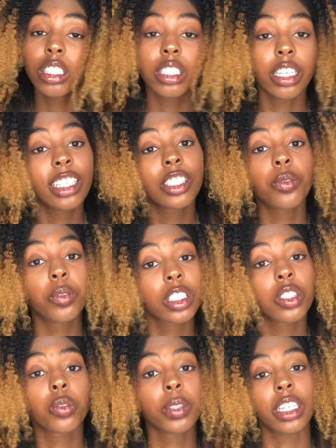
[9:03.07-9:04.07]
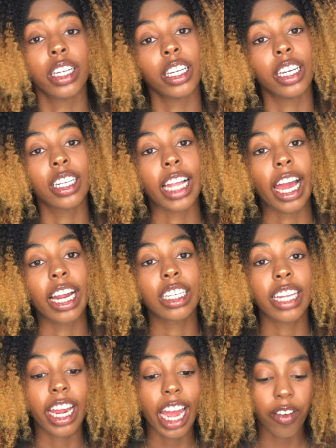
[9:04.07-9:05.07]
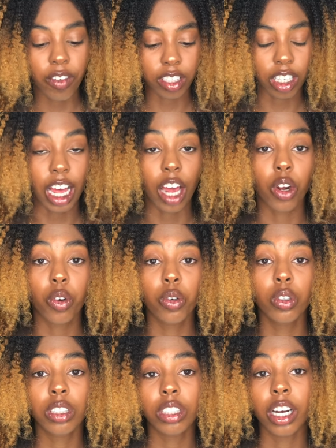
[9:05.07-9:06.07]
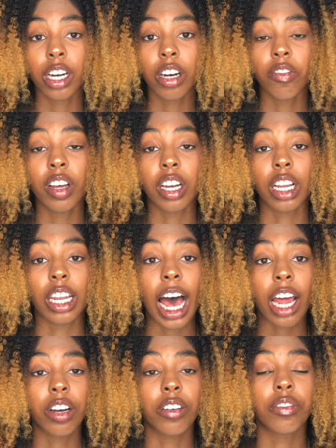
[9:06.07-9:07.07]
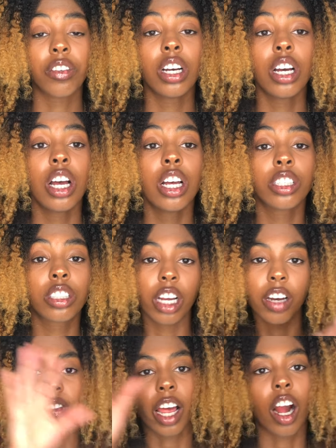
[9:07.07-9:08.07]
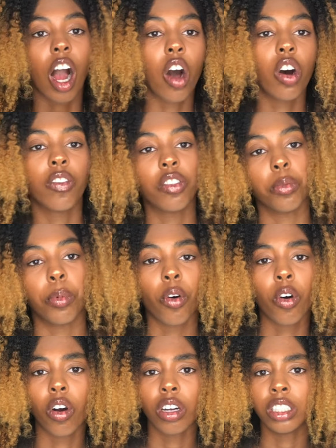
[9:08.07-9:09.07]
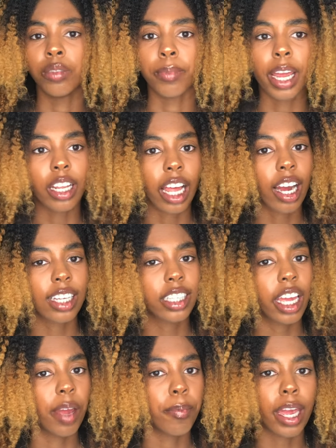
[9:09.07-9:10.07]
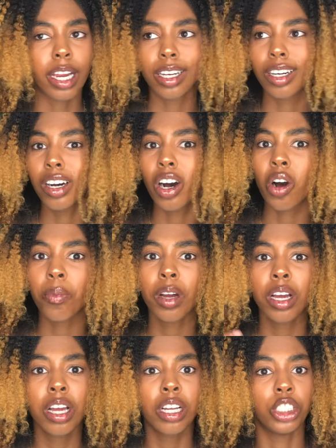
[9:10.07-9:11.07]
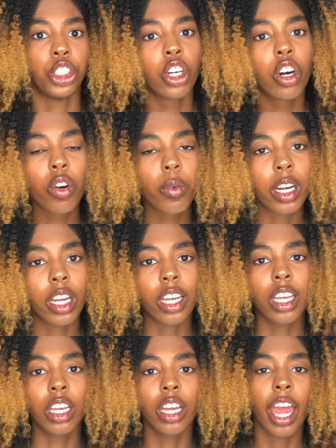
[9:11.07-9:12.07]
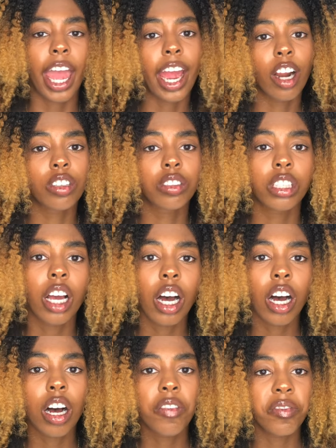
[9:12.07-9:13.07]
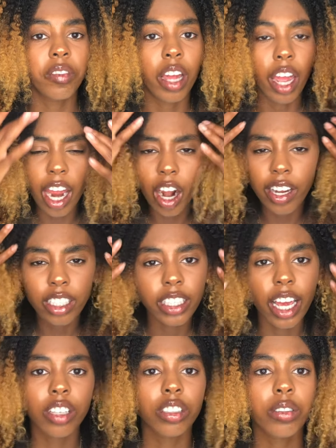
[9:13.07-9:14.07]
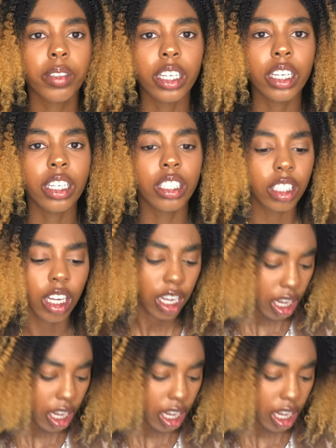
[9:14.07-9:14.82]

This was really lit. Like, they gave us a lot of cool stuff and a lot of stuff like all over the board. Like I said, makeup, jewelry, hair stuff, hair accessories.